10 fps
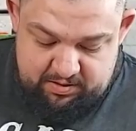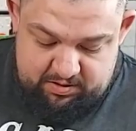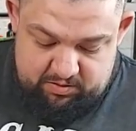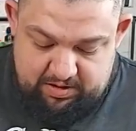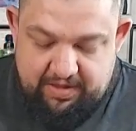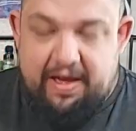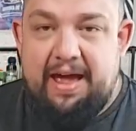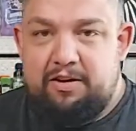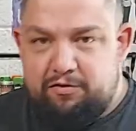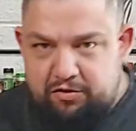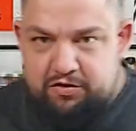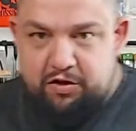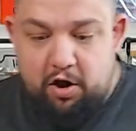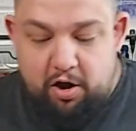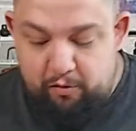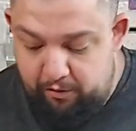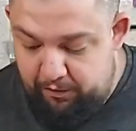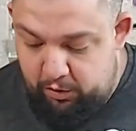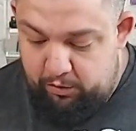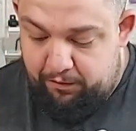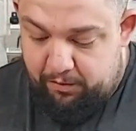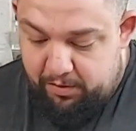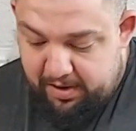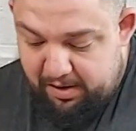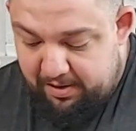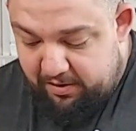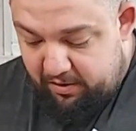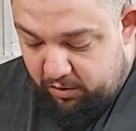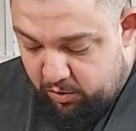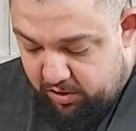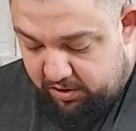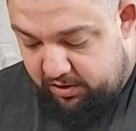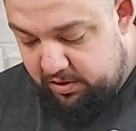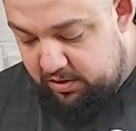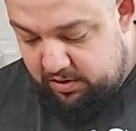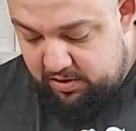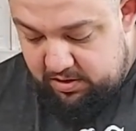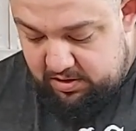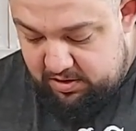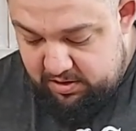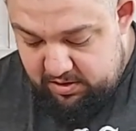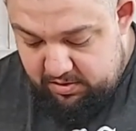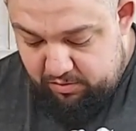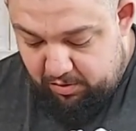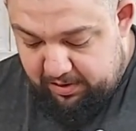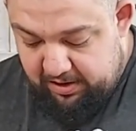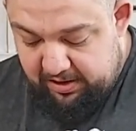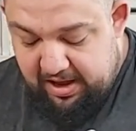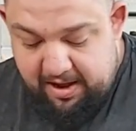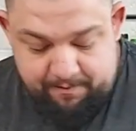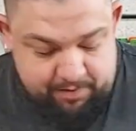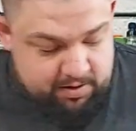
You'll get that extra star review from the baby that you weren't probably going to get